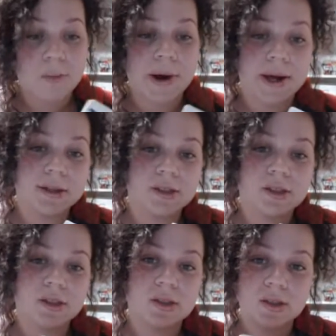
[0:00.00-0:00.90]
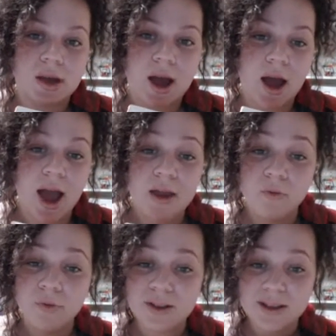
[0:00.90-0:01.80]
But I
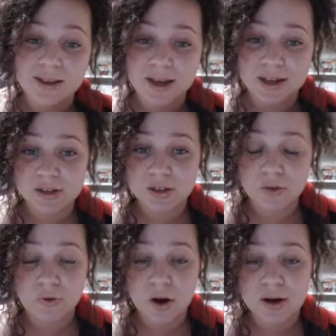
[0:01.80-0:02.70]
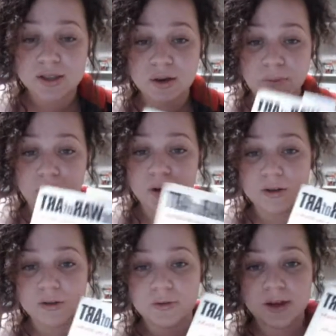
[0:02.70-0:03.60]
really like it so far. It's a book
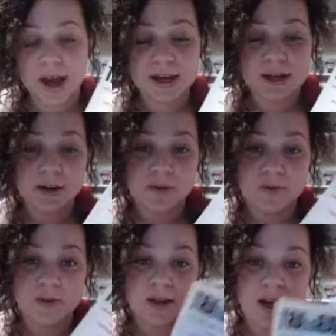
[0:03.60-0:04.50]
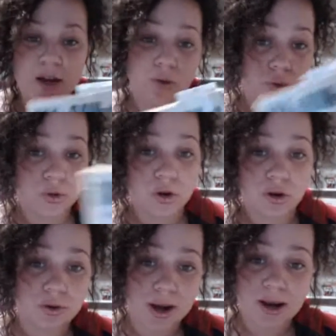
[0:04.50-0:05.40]
kind of getting through
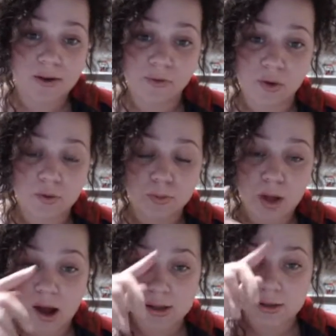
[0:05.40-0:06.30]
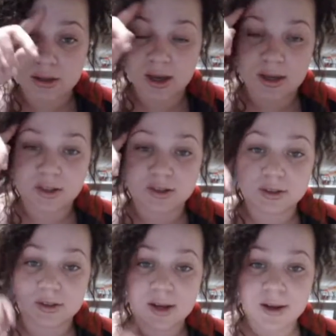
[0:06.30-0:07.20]
your creative roadblocks and
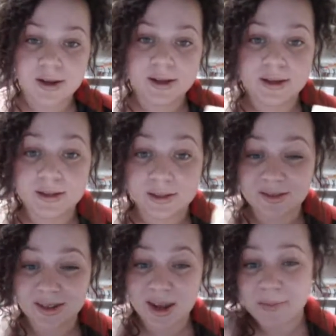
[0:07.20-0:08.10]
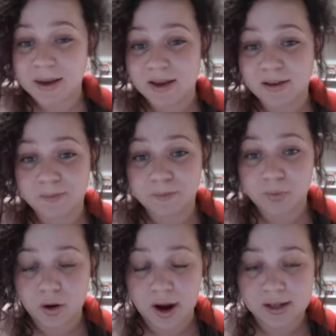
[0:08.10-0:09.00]
just nipping
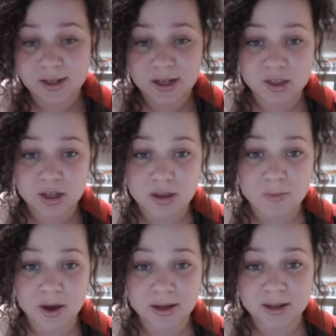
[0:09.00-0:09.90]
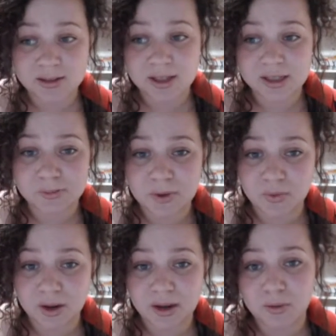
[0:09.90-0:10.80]
procrastination in the butt because let's be
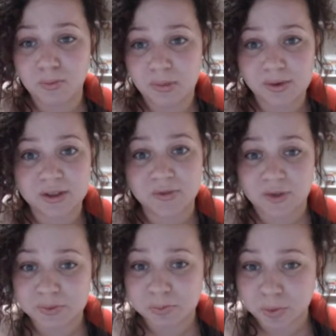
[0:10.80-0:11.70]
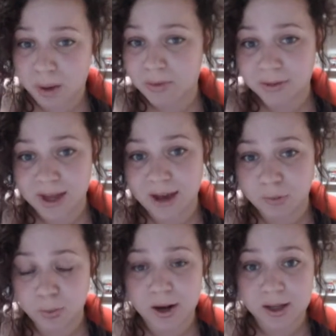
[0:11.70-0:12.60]
real most of us probably have
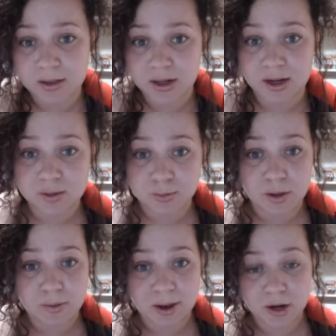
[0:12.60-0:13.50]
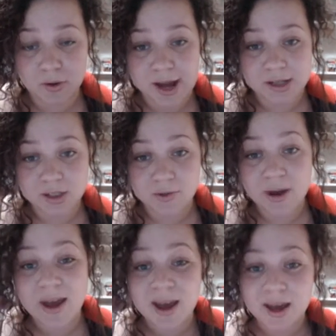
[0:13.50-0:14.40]
a procrastination problem i know i do
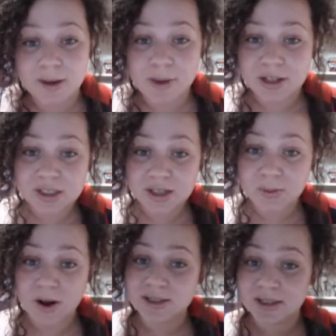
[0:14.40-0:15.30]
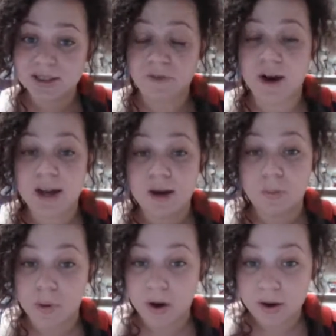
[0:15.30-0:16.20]
and i'm actually in the process of writing a
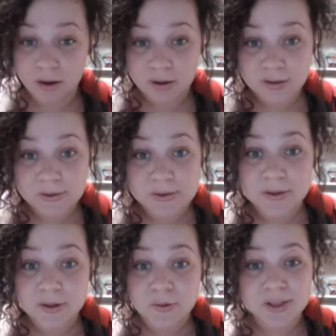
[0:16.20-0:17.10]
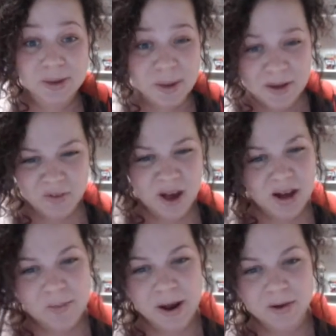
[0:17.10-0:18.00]
book which I might
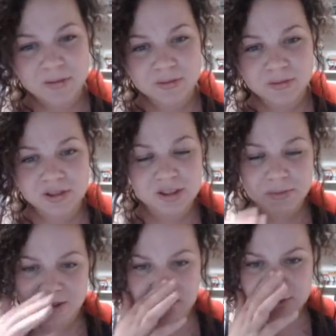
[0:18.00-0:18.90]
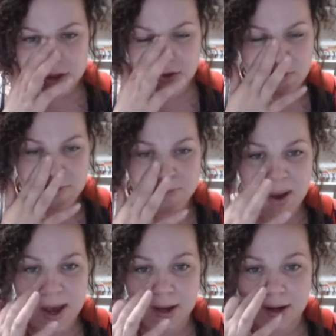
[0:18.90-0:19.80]
vlog about sometime soon,
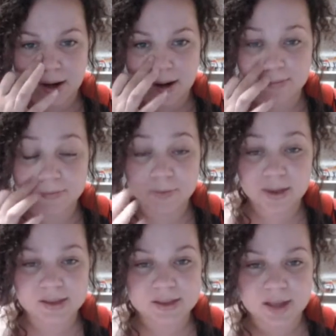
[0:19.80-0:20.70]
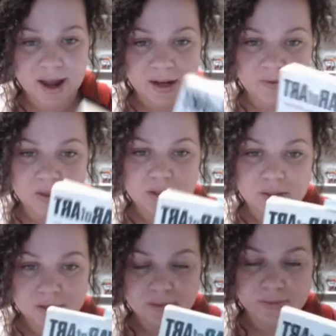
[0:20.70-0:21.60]
but this kind of is
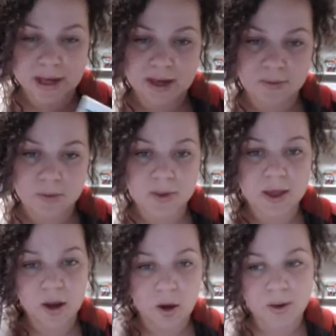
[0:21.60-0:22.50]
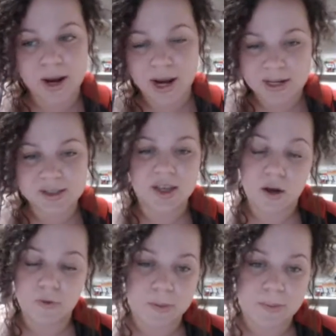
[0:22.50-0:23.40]
making me be like, all right, I need to get
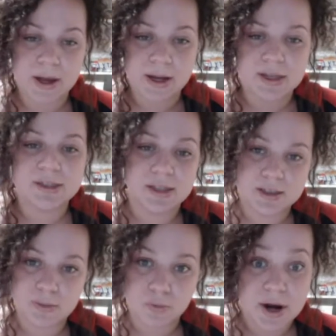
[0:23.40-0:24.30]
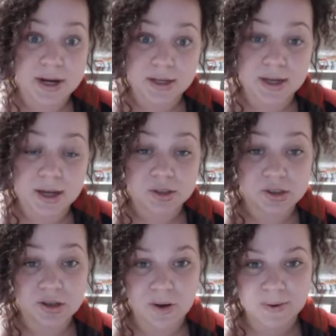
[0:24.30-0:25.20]
off my butt. I need to get some writing done.
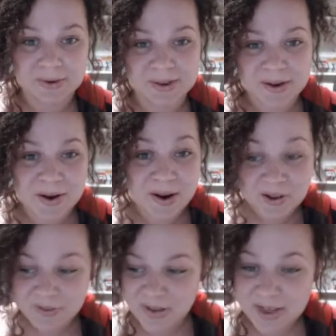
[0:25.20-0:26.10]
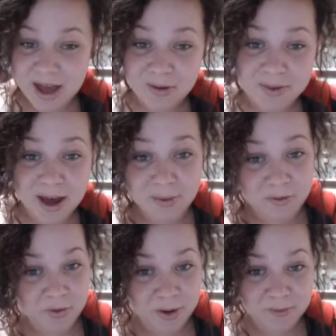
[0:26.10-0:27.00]
So hopefully that'll be out
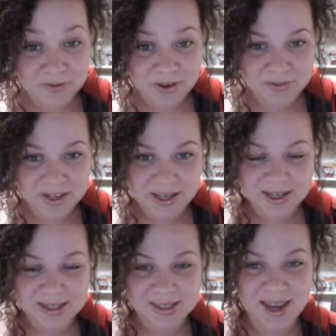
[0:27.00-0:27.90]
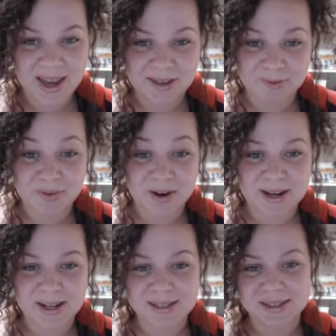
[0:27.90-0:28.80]
before I'm 50 because I've been
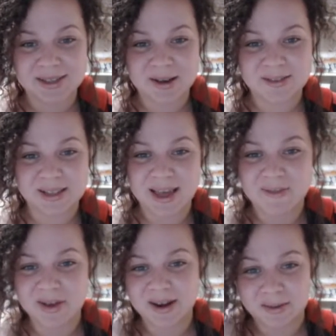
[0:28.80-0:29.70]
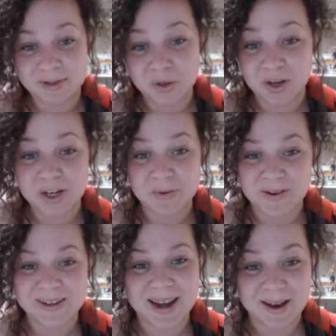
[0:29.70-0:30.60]
writing it since I was 11. I'm
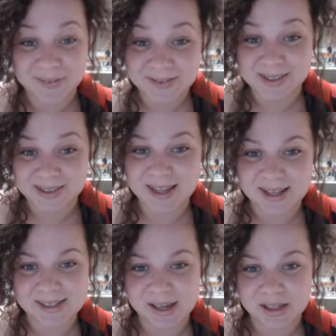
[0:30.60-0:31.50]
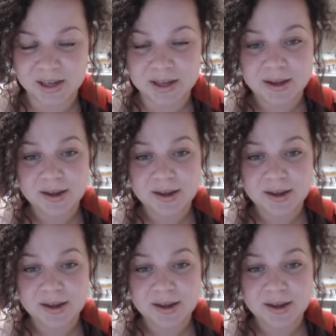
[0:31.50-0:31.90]
21 now. What does that tell you?